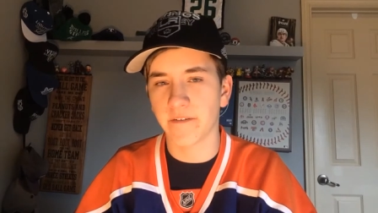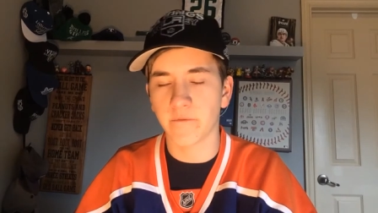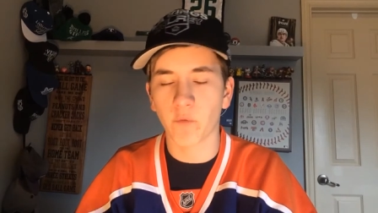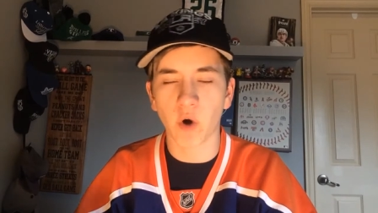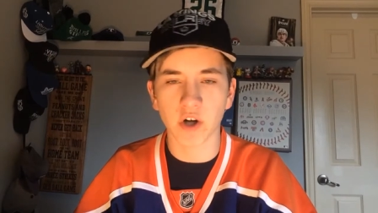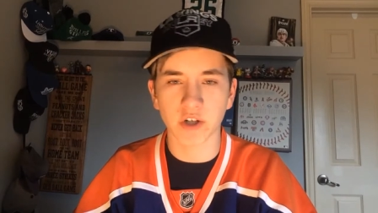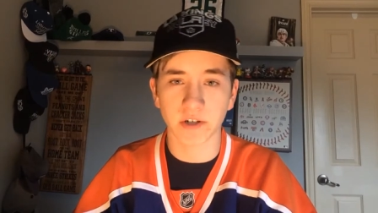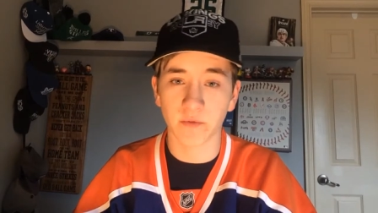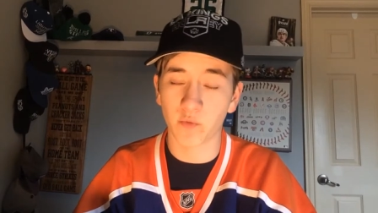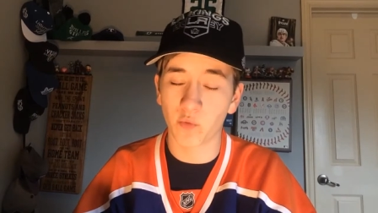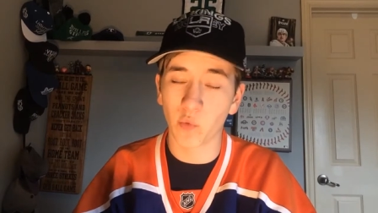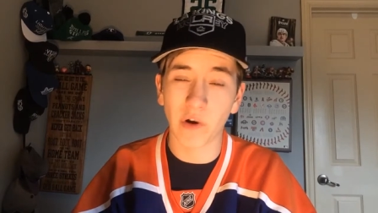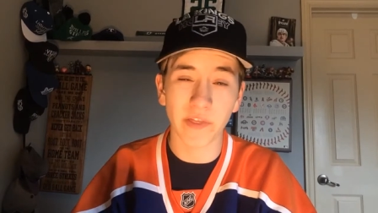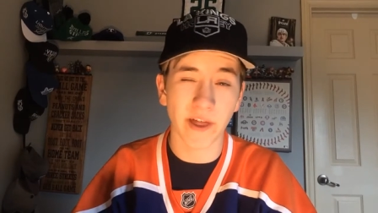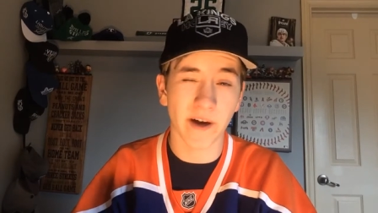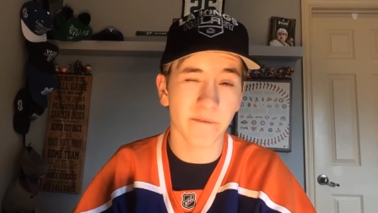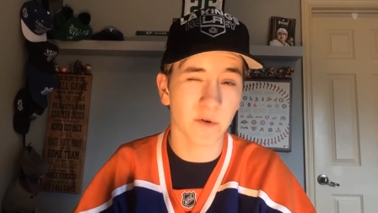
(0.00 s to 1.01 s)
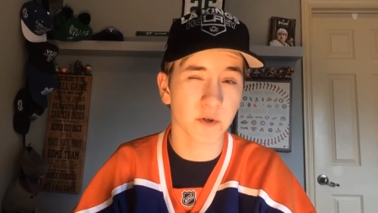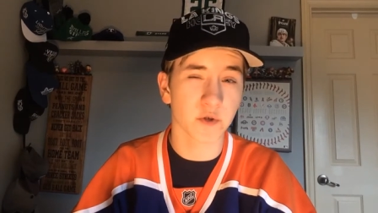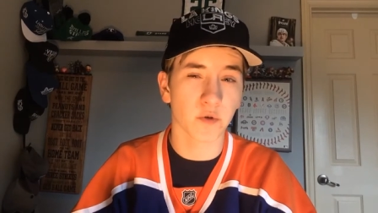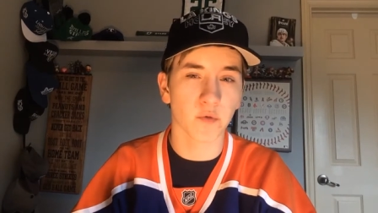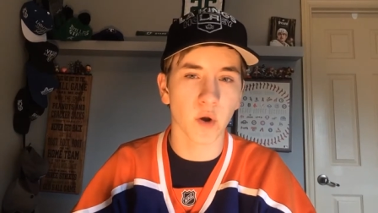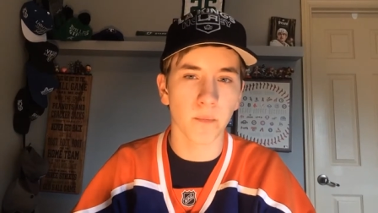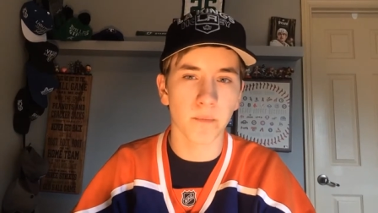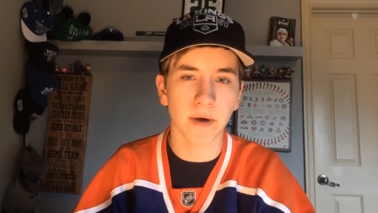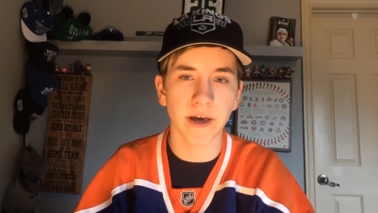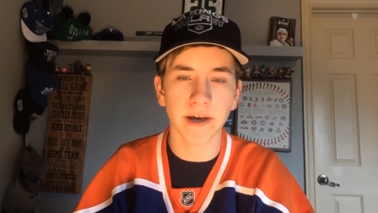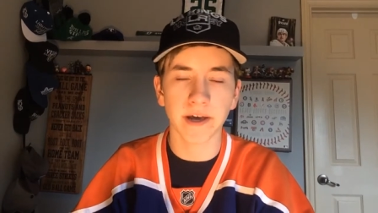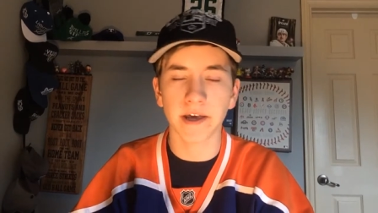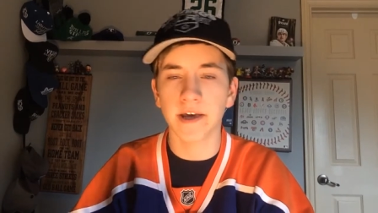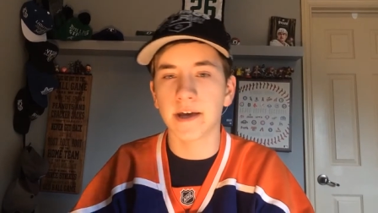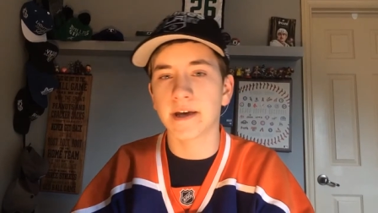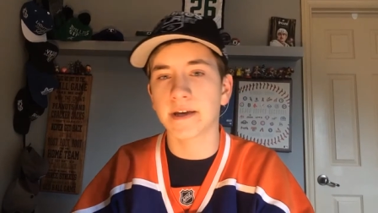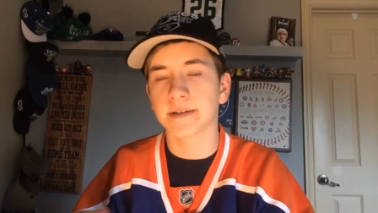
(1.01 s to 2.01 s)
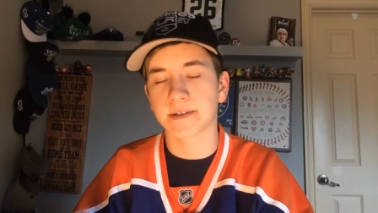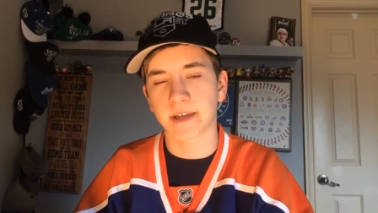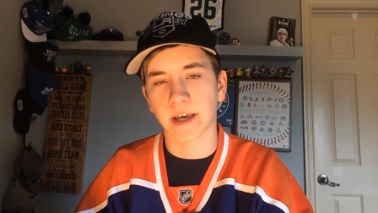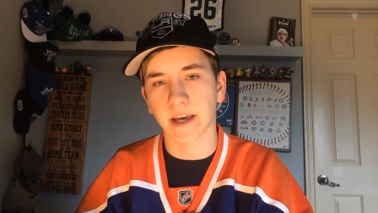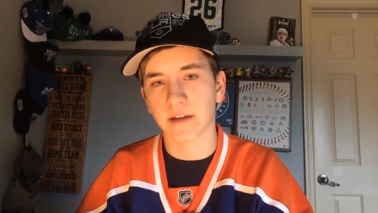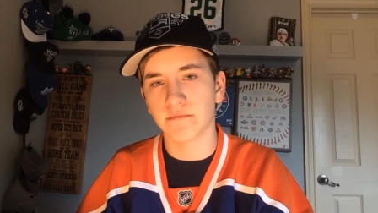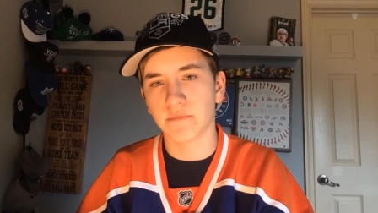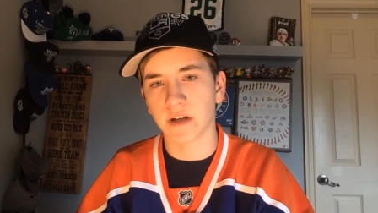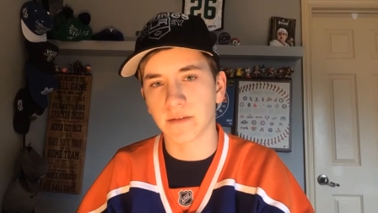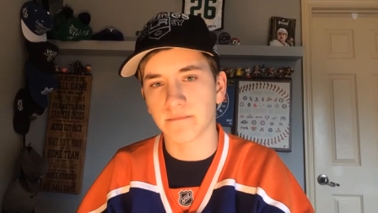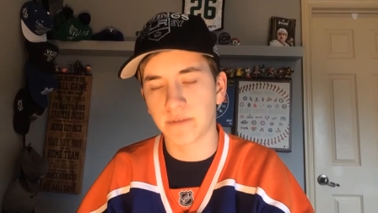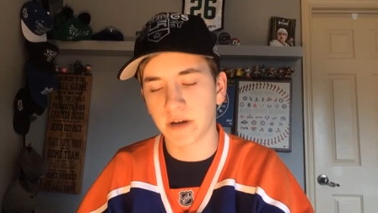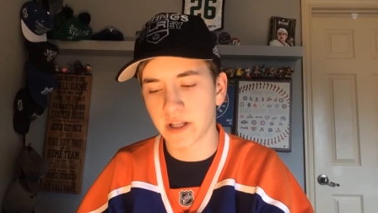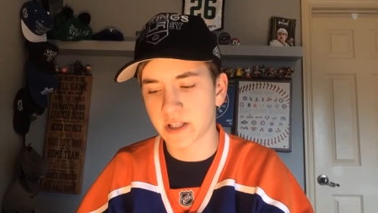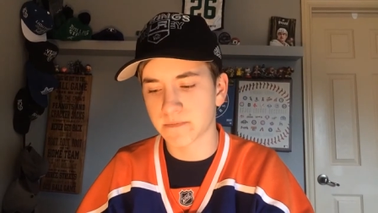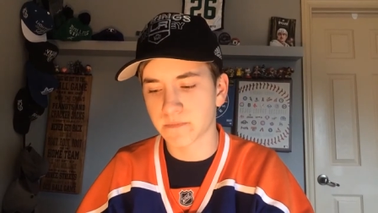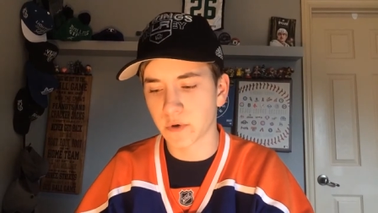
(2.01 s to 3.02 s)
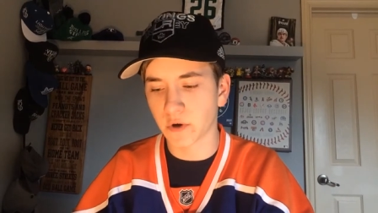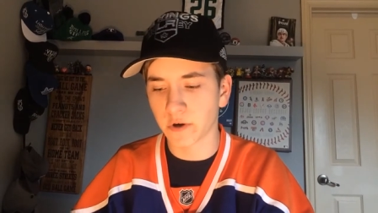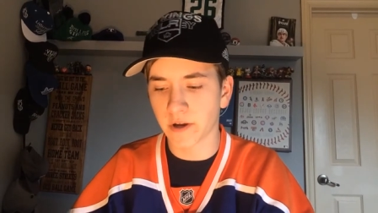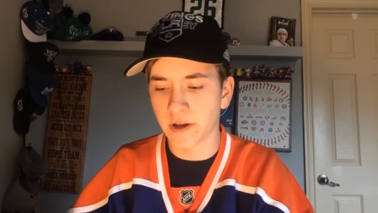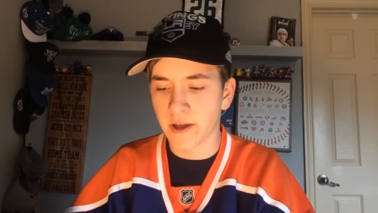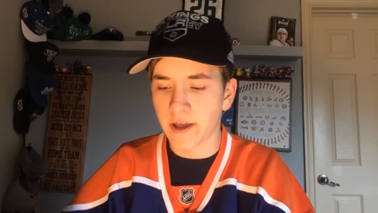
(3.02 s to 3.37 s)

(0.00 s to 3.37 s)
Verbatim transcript: Washington won that first overall pick, second being Pittsburgh,